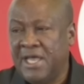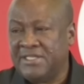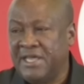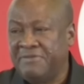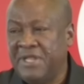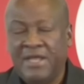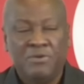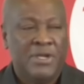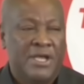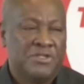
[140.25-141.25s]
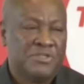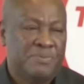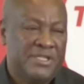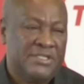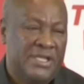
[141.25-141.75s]
As I have done when I
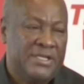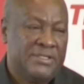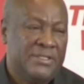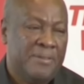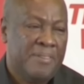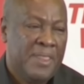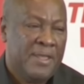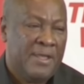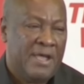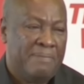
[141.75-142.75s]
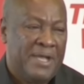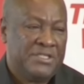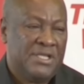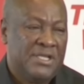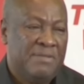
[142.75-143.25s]
was president, I
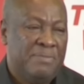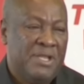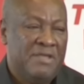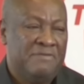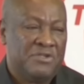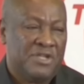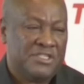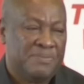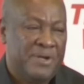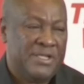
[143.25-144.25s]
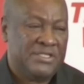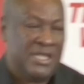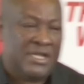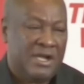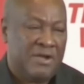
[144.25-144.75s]
passionately believe in
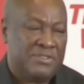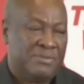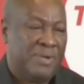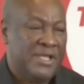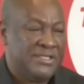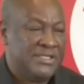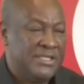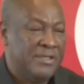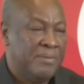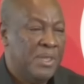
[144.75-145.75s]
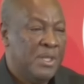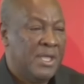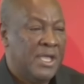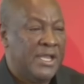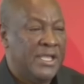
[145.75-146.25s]
transparency and accountability
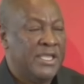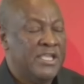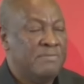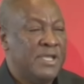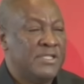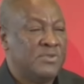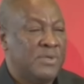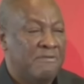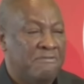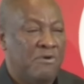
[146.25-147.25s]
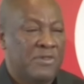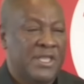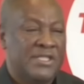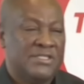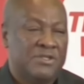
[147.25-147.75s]
and engagements with the
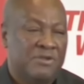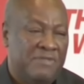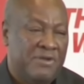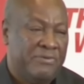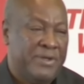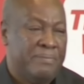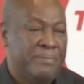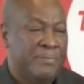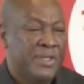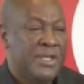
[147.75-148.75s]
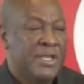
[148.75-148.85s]
fourth estate of the realm.